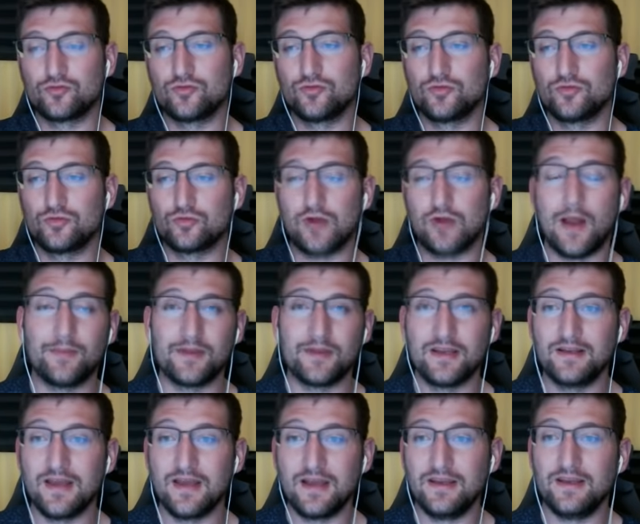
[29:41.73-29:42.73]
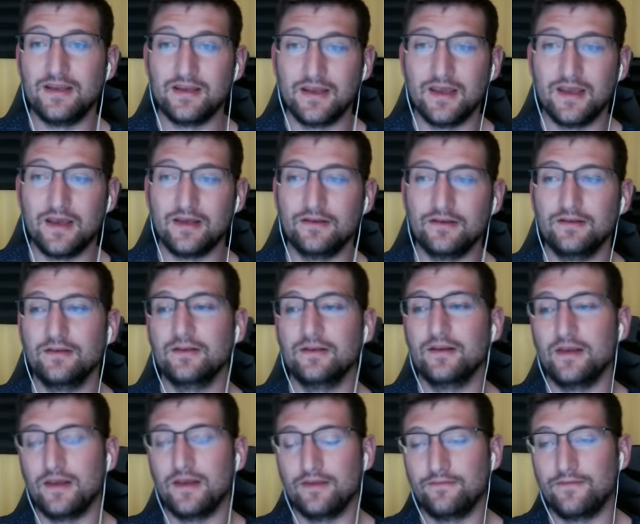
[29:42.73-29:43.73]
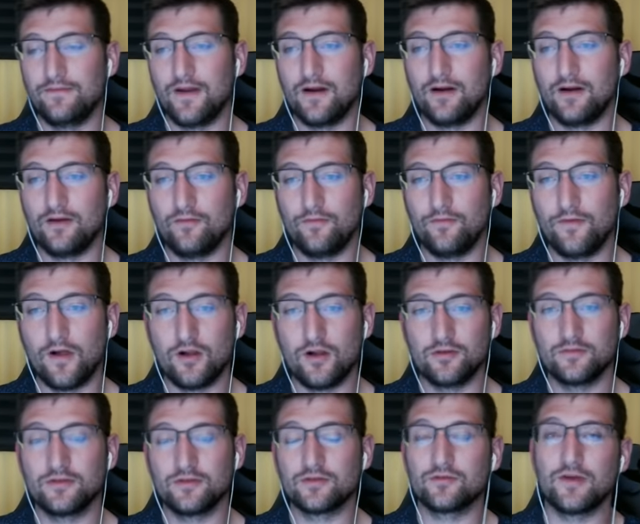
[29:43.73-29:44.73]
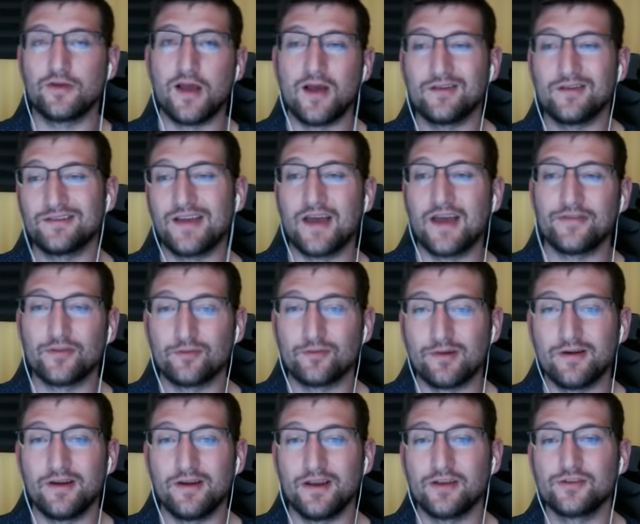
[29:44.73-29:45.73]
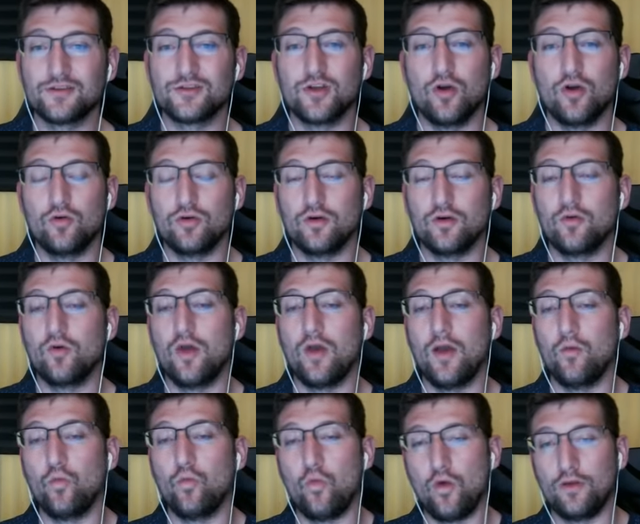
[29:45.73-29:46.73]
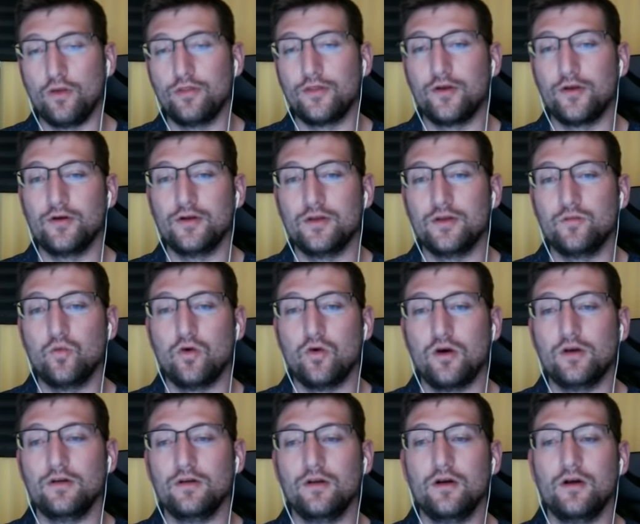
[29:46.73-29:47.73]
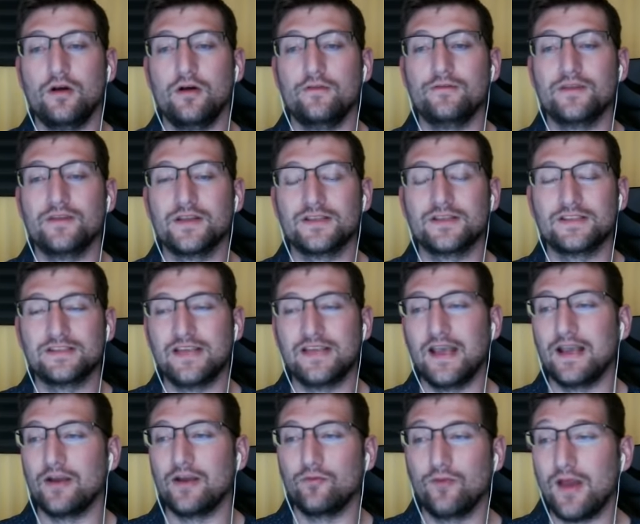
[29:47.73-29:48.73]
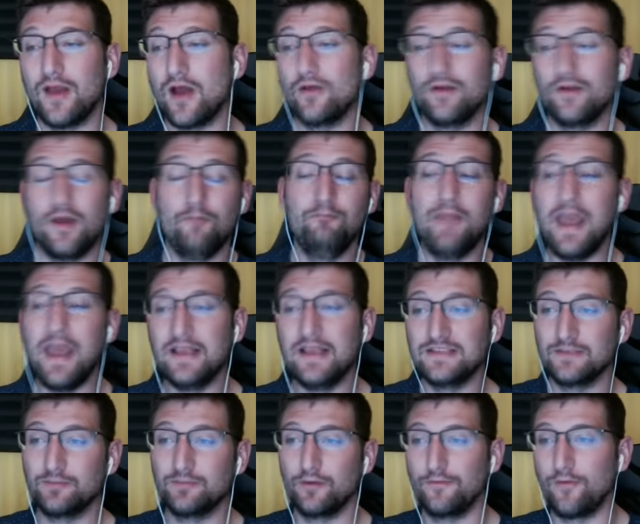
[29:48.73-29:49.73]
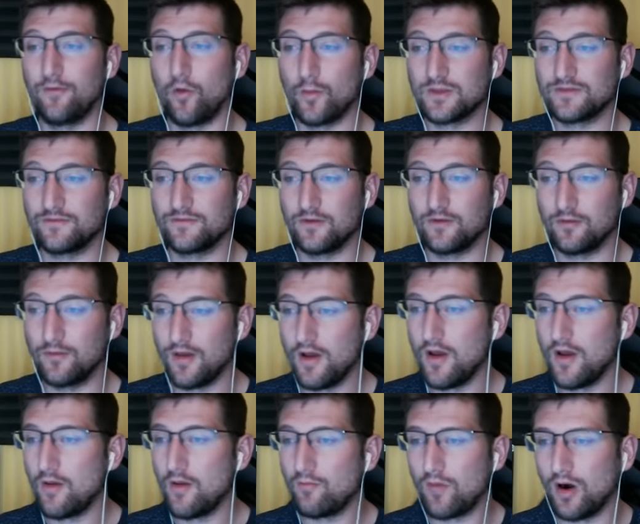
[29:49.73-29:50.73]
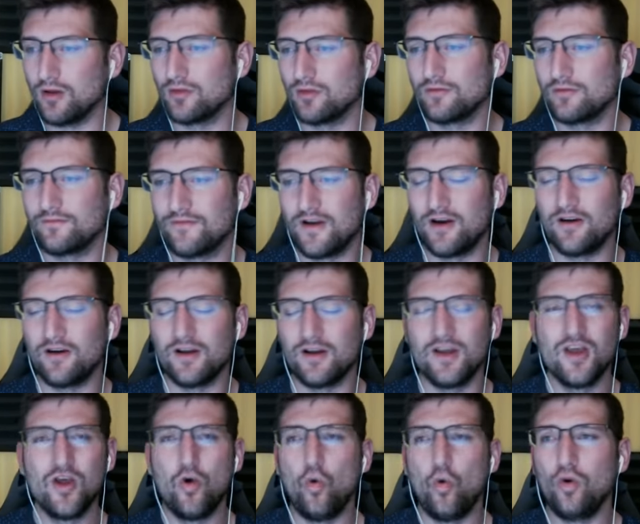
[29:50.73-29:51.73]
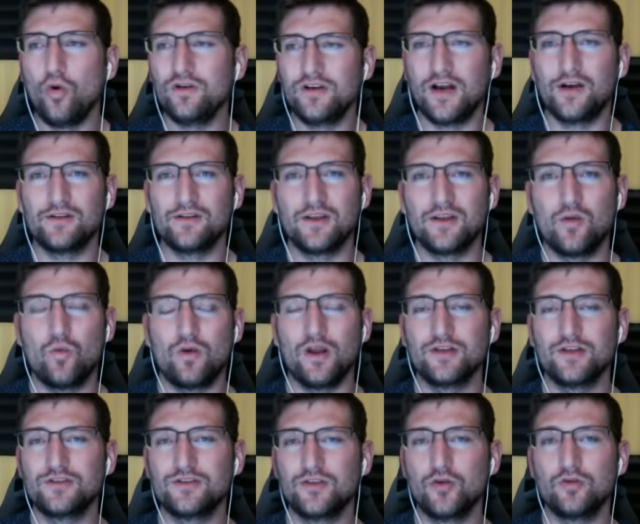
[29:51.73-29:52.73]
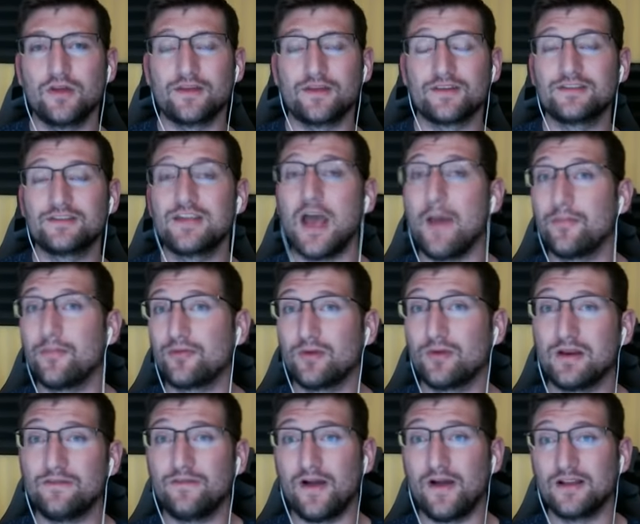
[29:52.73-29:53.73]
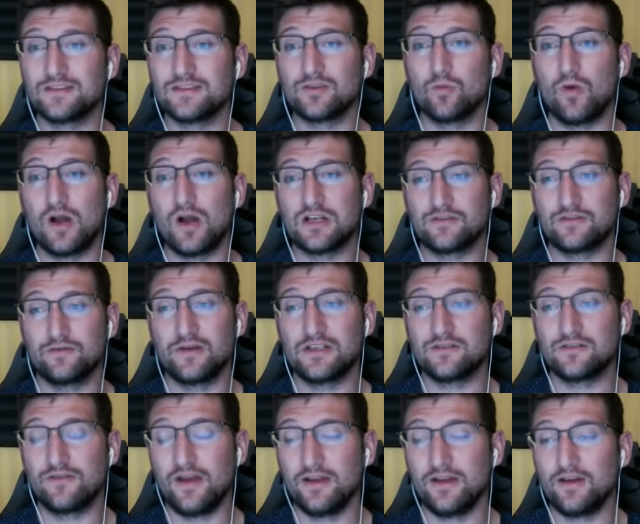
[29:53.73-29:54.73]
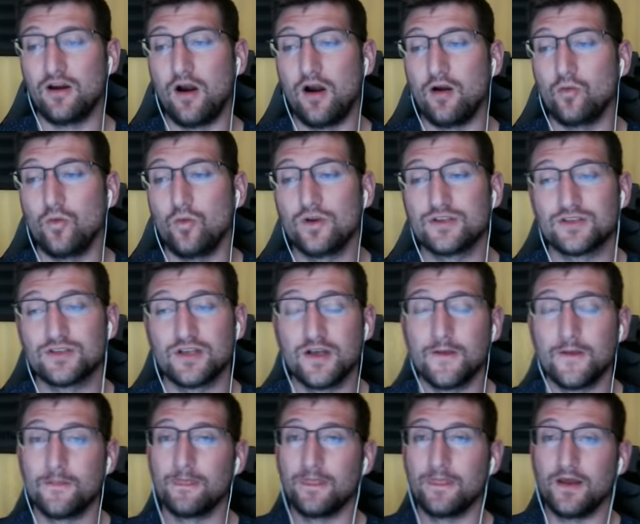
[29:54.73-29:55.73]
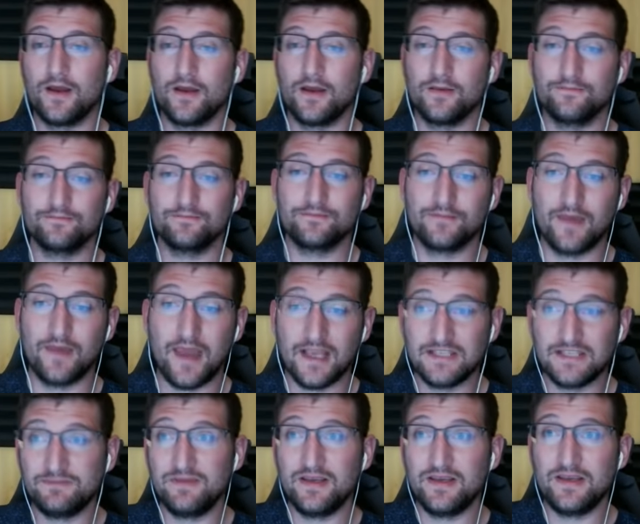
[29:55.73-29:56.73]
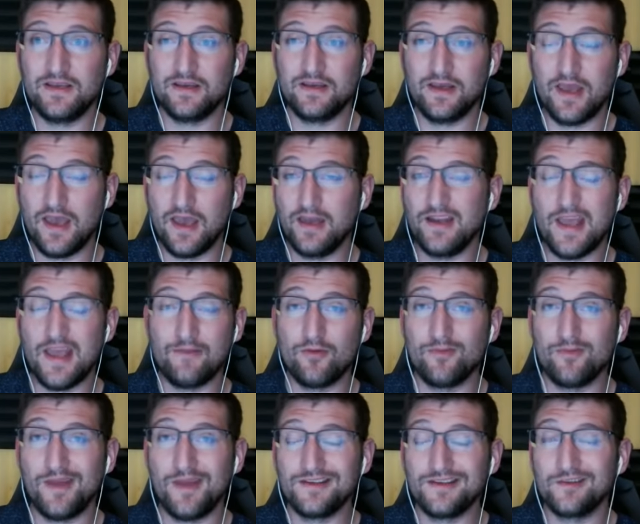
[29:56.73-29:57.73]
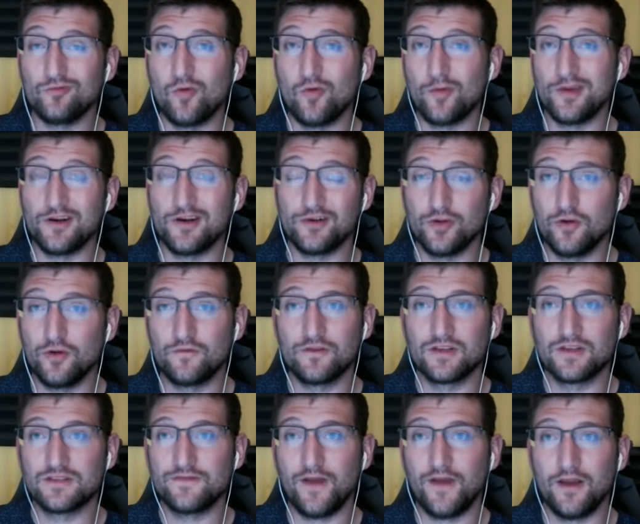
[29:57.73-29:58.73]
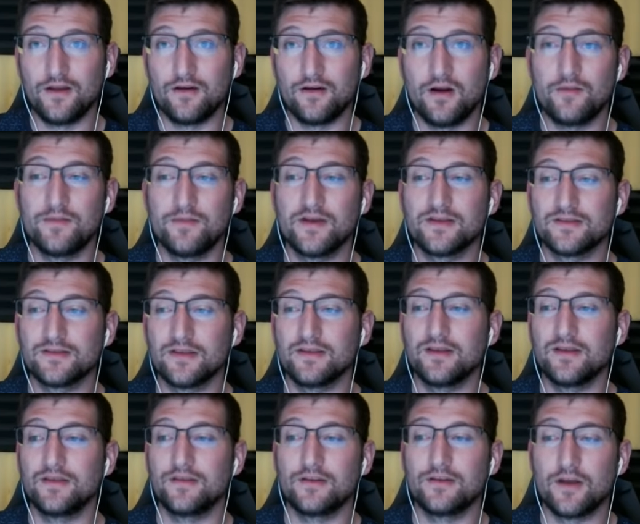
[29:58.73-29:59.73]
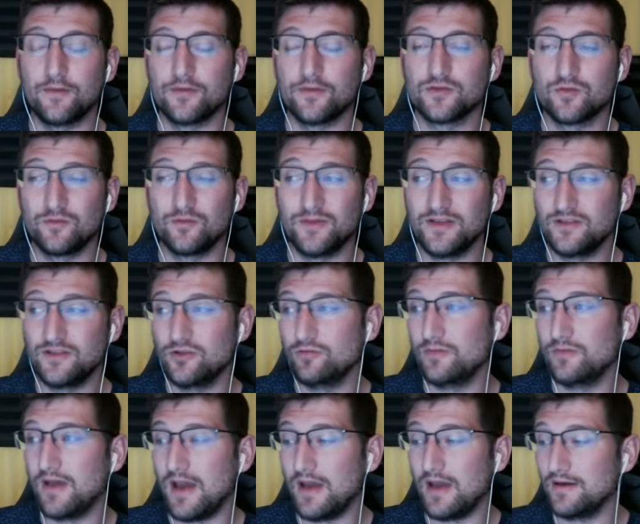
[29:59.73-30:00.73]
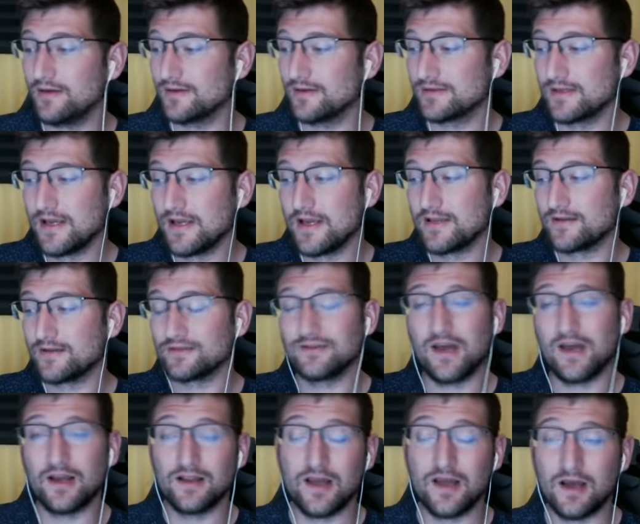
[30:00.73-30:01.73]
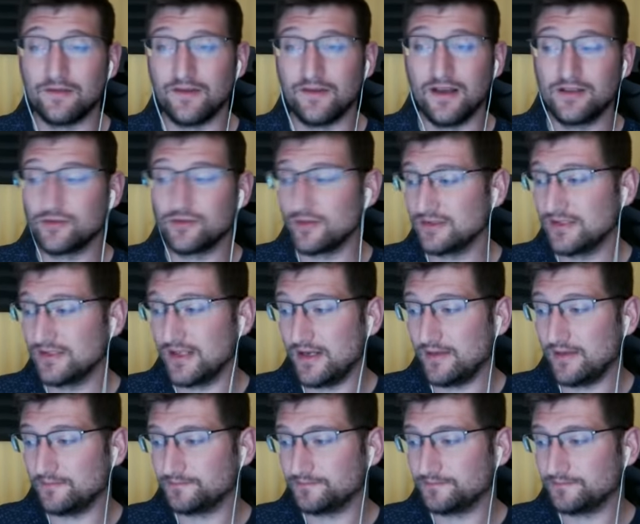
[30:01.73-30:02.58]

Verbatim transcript: dropped Cannetti again, and Vera followed him to the ground, got the rear naked choke, at 131 of the second round. Amazing performance from Marlon Vera. Ordinarily, when I do like the top three fights to watch for each fight card, which uh, SBN MMA didn't want me to do for this fight card because they thought the numbers would be too bad because there's not a lot of interest in it.